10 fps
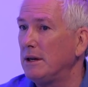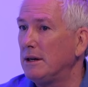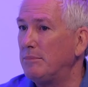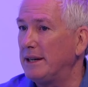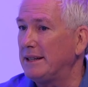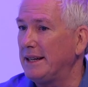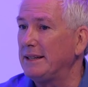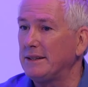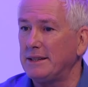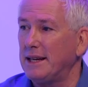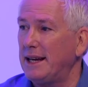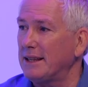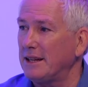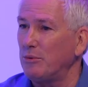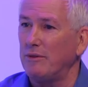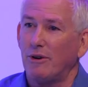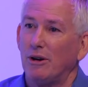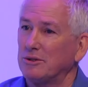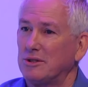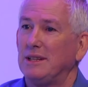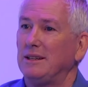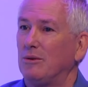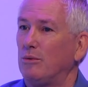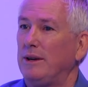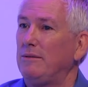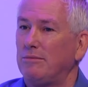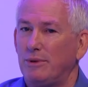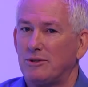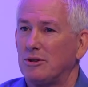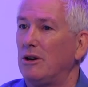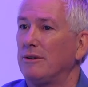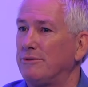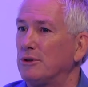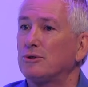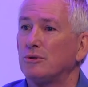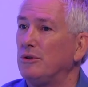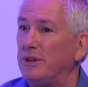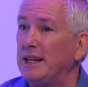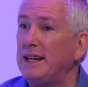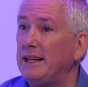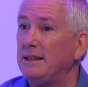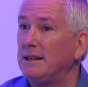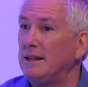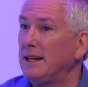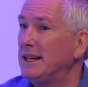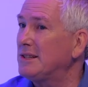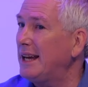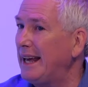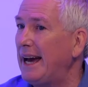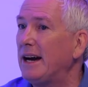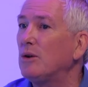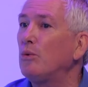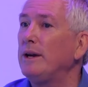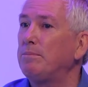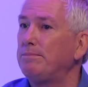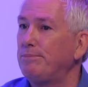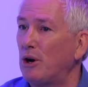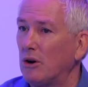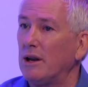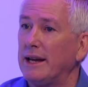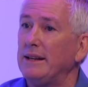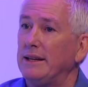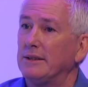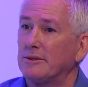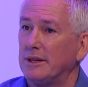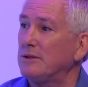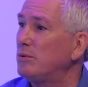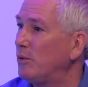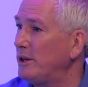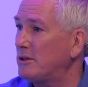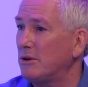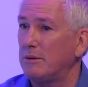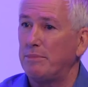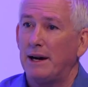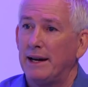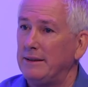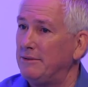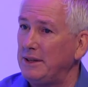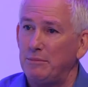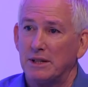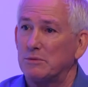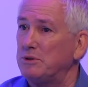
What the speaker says: But at the end of the day, I think we've all seen that we saw the virtual need and said, how do we parlay this? So that's when we started buying the vMix